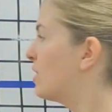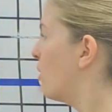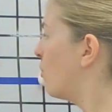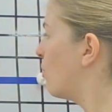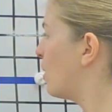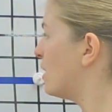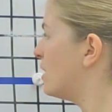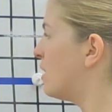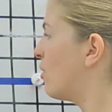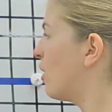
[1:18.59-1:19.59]
So if we're
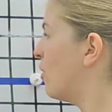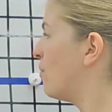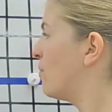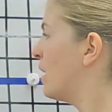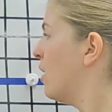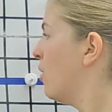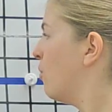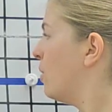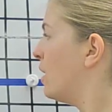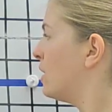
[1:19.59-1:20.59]
at 0,
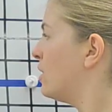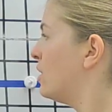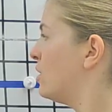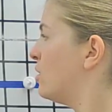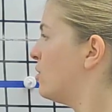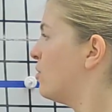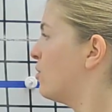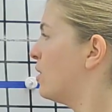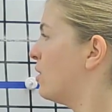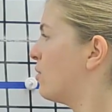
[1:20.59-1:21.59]
1,
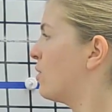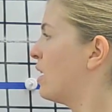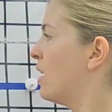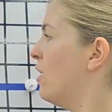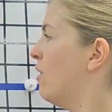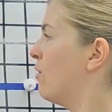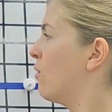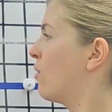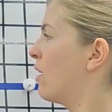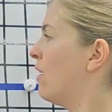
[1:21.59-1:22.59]
2, 3,
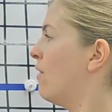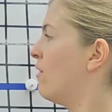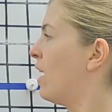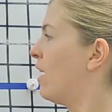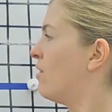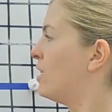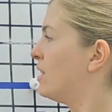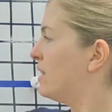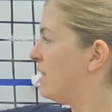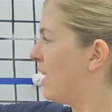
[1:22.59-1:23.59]
4, 5,
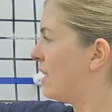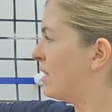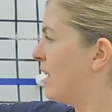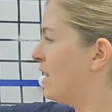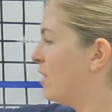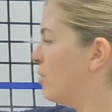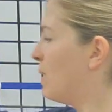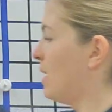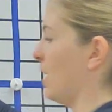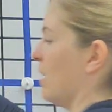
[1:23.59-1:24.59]
6. This
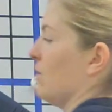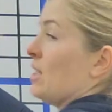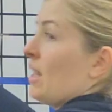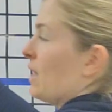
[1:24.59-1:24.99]
would be negative